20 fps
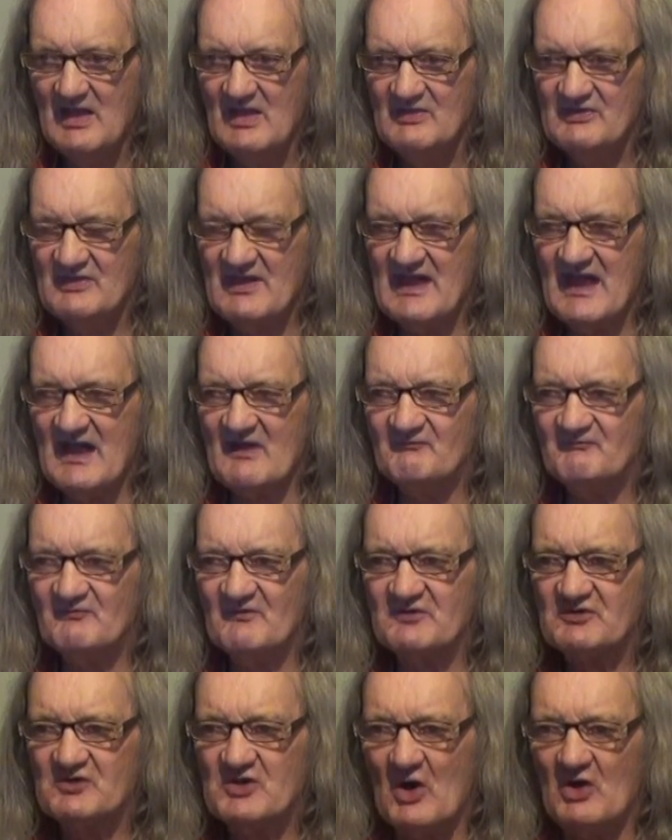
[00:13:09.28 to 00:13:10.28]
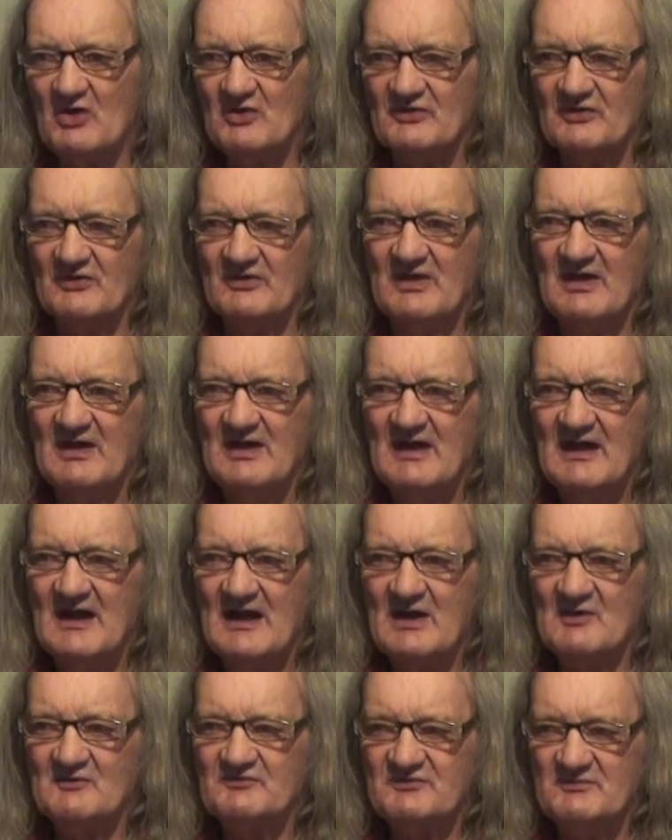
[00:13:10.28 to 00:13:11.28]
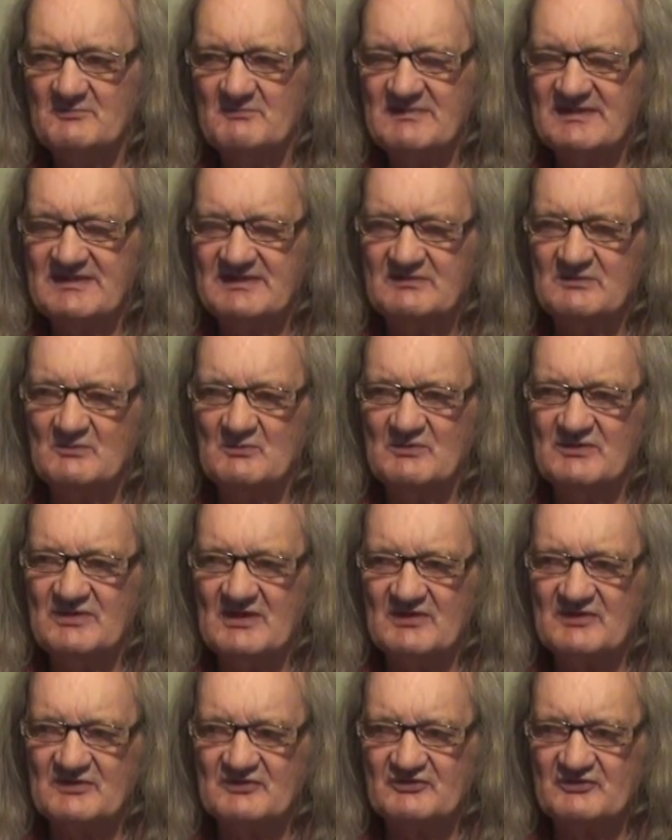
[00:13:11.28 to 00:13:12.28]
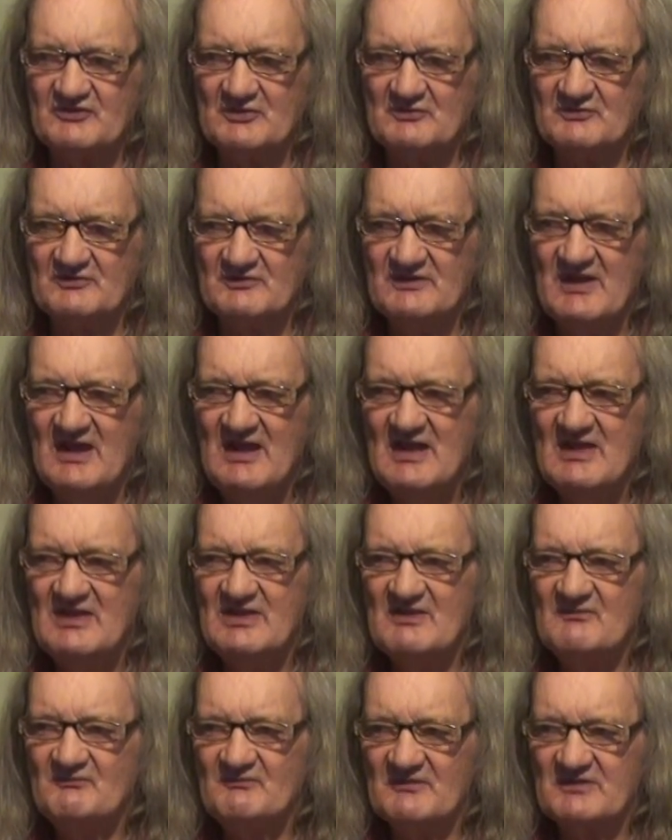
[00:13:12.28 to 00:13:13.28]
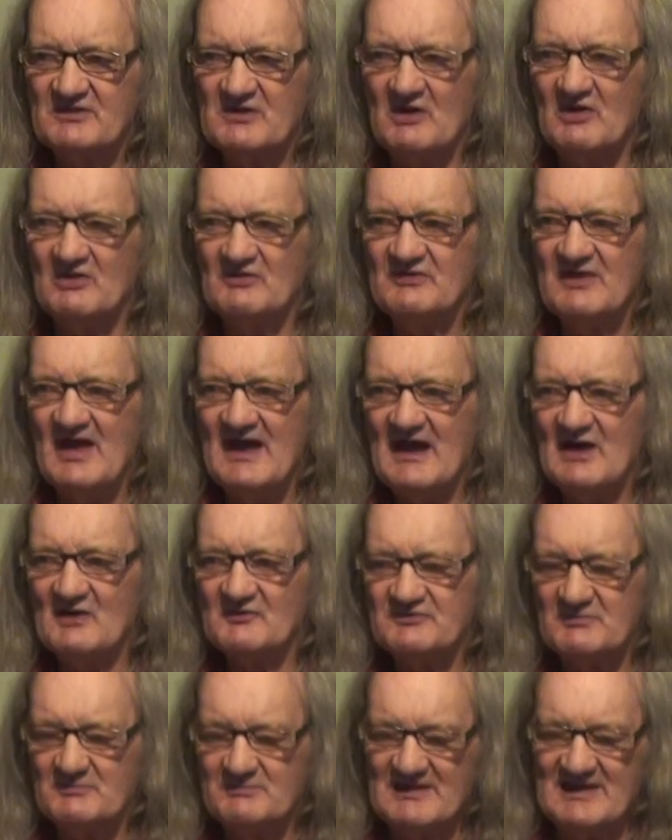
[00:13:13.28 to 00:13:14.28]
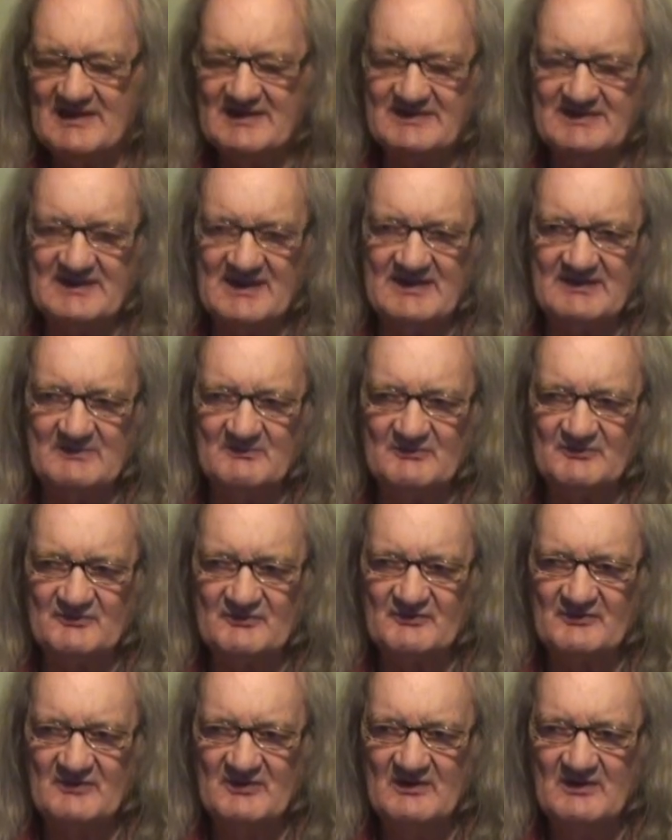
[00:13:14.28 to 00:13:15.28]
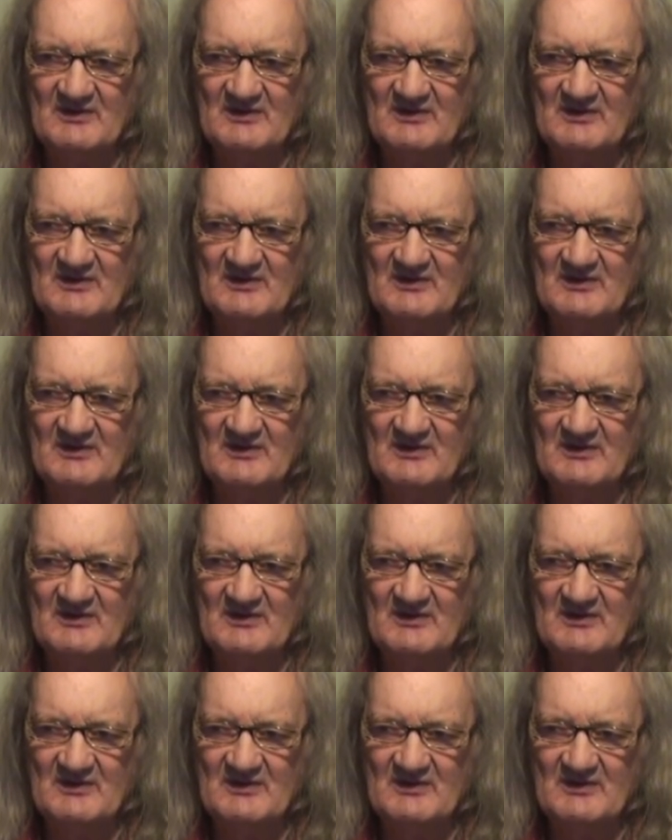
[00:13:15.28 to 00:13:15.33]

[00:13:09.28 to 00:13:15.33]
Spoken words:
They have forgotten how to meet with other children. They've forgotten how to play games.